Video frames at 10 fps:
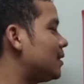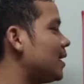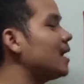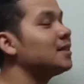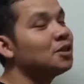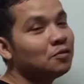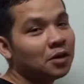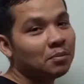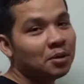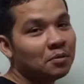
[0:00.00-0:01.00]
transitive
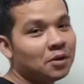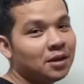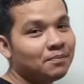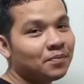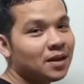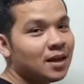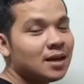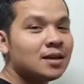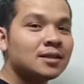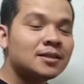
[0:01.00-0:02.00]
verb, everyone,
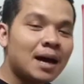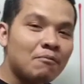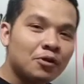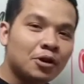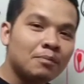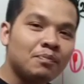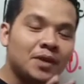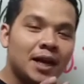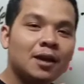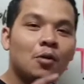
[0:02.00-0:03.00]
some verb
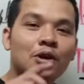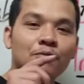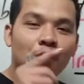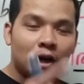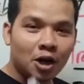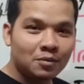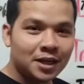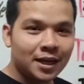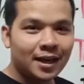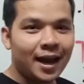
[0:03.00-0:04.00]
need only one
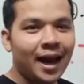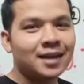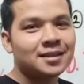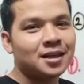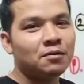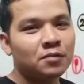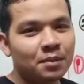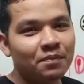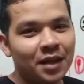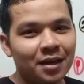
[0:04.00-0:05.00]
object and some
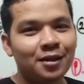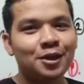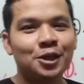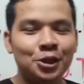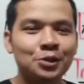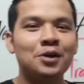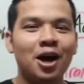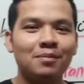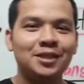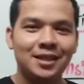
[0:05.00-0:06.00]
verb need two
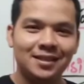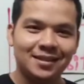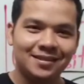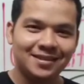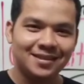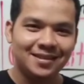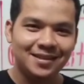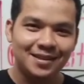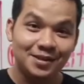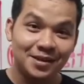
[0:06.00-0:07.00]
objects.
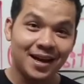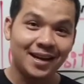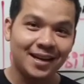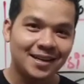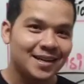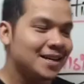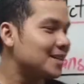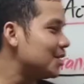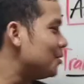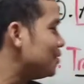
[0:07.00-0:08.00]
You get
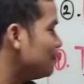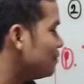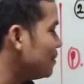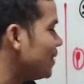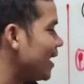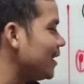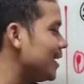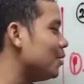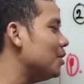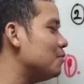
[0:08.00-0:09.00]
it? So the verb that
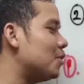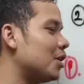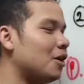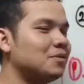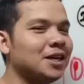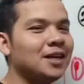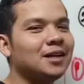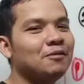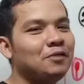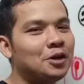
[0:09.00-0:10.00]
need only one
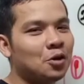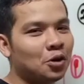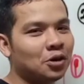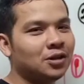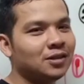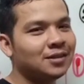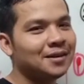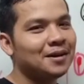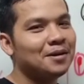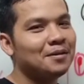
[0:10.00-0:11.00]
object we
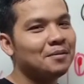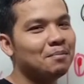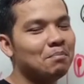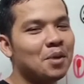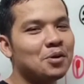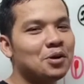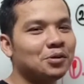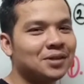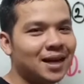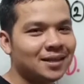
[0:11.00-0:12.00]
call
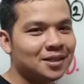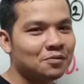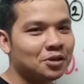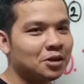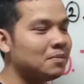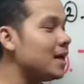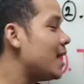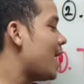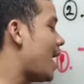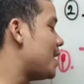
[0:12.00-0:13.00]
monotransitive
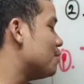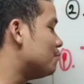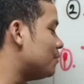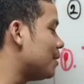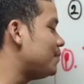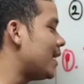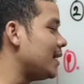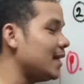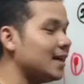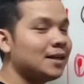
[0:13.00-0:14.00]
verb, and the verb
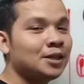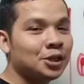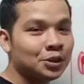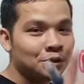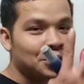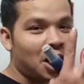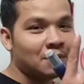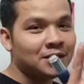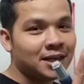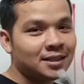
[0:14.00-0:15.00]
that need two
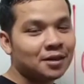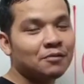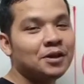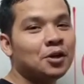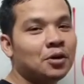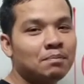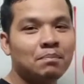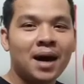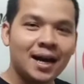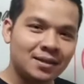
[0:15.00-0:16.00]
objects we
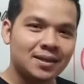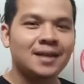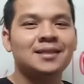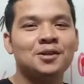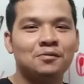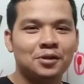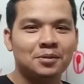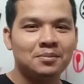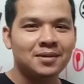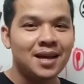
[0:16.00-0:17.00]
call bitransitive
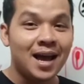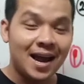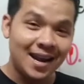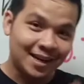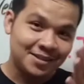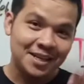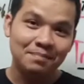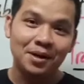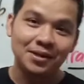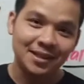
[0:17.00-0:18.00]
verb. Let us see
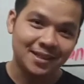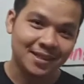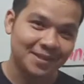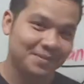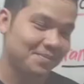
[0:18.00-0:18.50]
about this.